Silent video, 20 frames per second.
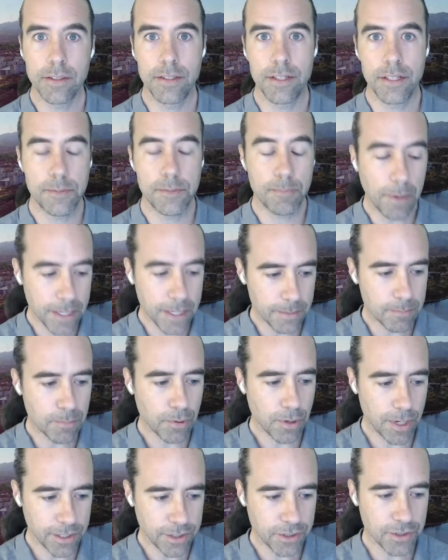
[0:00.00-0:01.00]
despite
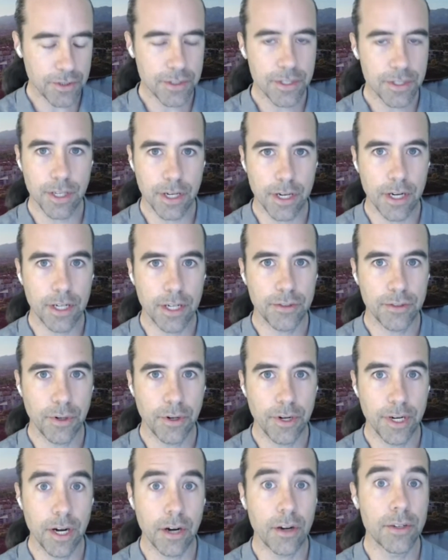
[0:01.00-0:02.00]
pressures to the
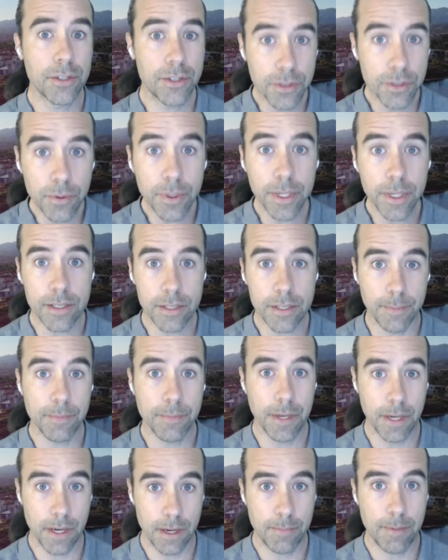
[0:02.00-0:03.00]
contrary, are doing
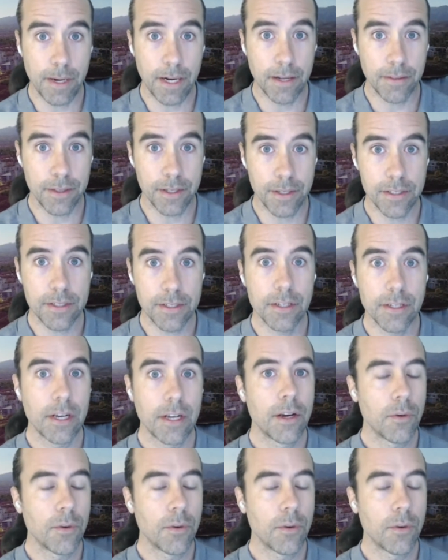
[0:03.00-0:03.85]
something about this